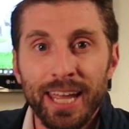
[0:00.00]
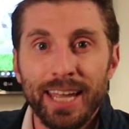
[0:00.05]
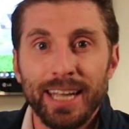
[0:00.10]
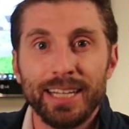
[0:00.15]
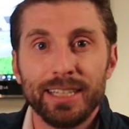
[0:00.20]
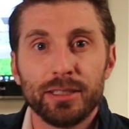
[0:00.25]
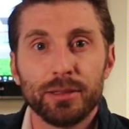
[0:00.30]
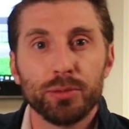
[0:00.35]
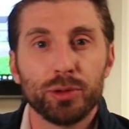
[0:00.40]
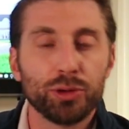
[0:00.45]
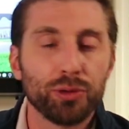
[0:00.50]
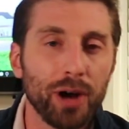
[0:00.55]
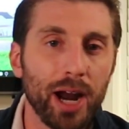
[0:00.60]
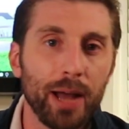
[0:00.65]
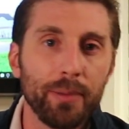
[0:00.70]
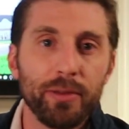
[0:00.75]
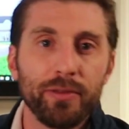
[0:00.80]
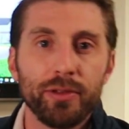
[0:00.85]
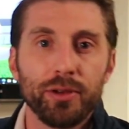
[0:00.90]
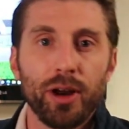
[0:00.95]
Hit
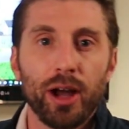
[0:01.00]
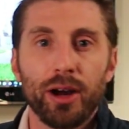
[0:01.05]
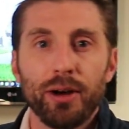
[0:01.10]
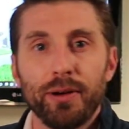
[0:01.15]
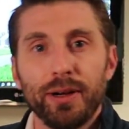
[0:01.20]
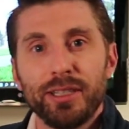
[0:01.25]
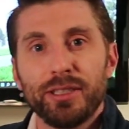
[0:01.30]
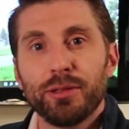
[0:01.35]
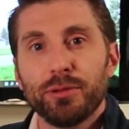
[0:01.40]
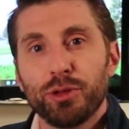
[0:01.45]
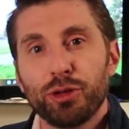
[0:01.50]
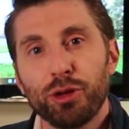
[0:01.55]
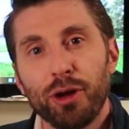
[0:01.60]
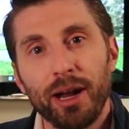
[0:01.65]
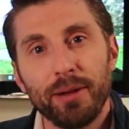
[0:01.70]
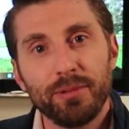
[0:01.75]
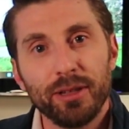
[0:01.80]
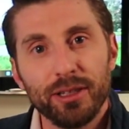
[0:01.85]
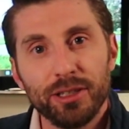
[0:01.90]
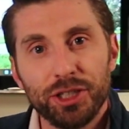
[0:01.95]
subscribe if you're not already
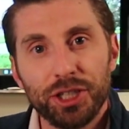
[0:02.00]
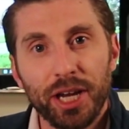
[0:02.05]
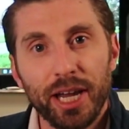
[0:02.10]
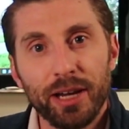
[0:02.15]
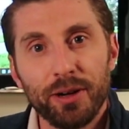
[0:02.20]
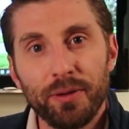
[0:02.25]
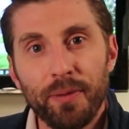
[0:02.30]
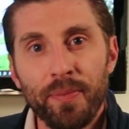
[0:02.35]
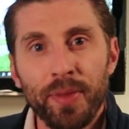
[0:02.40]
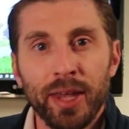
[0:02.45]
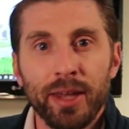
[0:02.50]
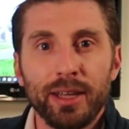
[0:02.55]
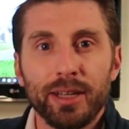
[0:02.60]
subscribed to the channel,